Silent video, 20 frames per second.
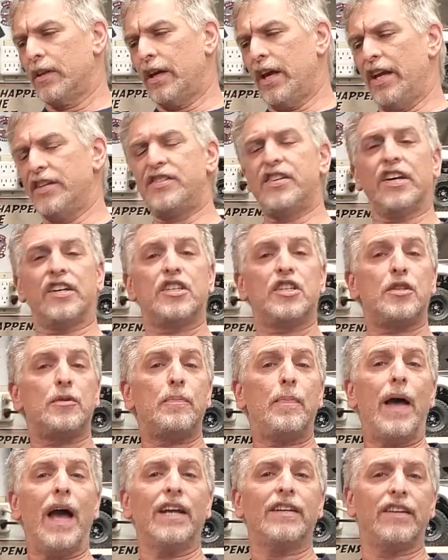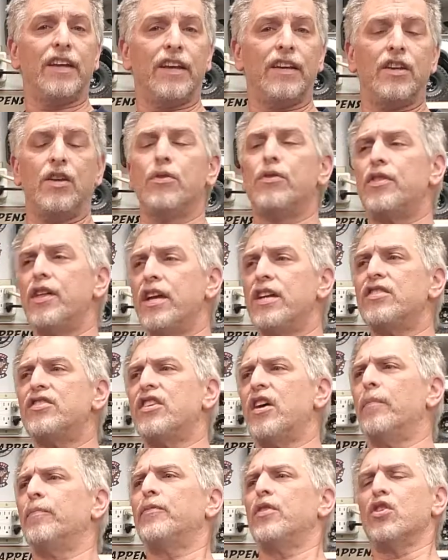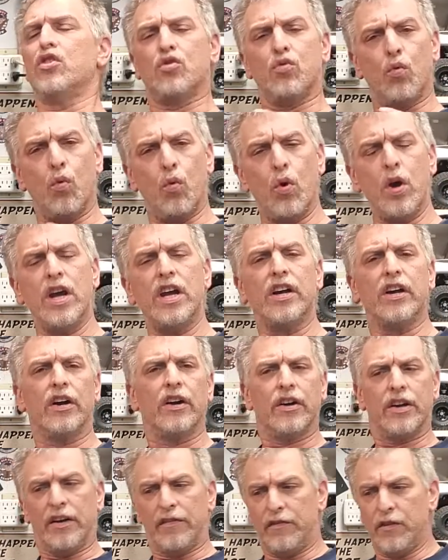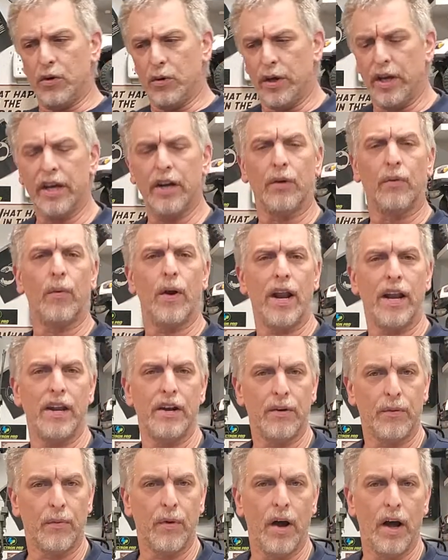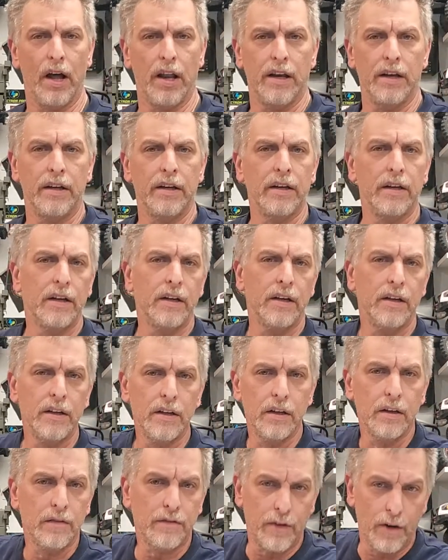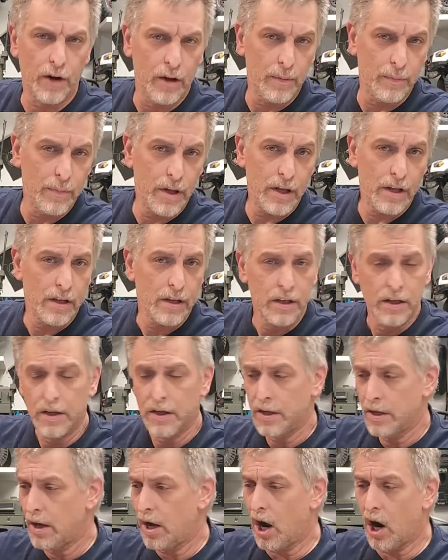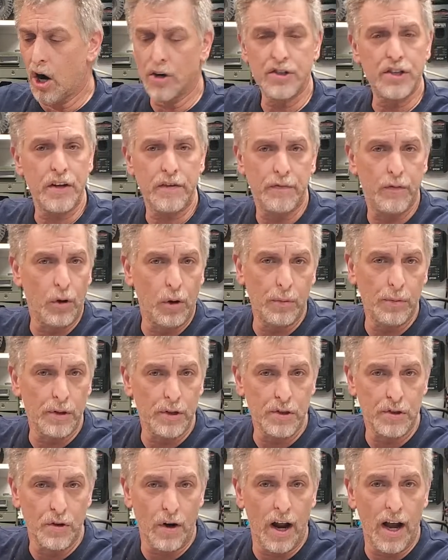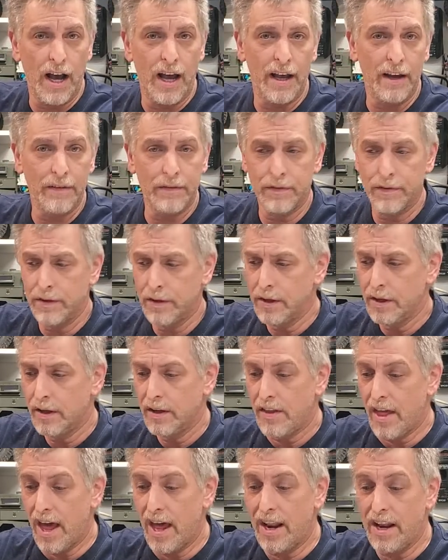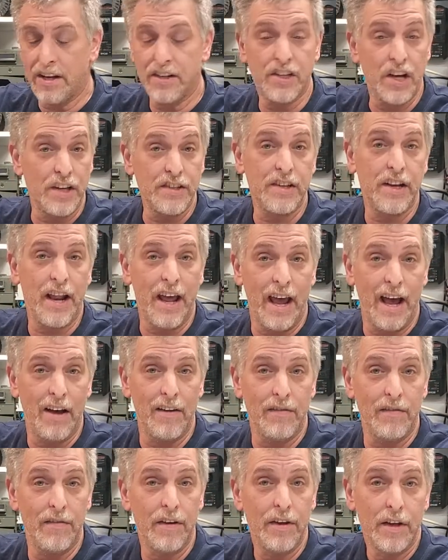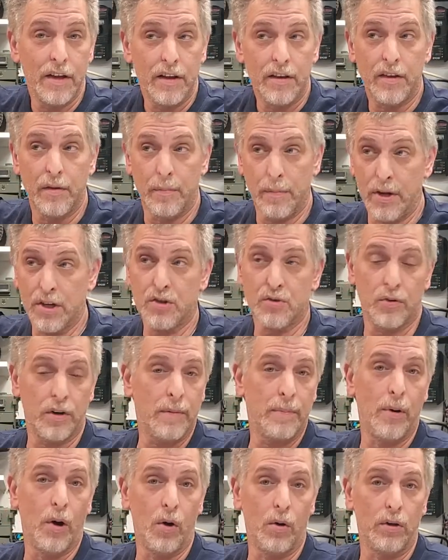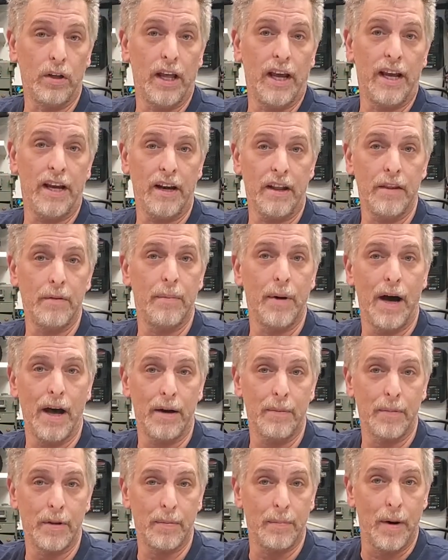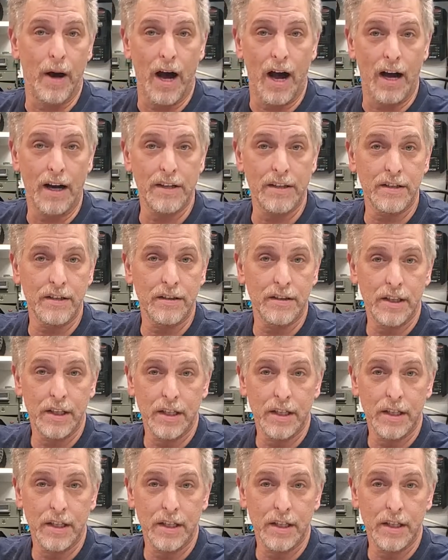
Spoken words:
it's expected. You think something's weird if you get a ready to run from RC four-wheel drive that it doesn't have the mystery bolt laying in the bottom of the box,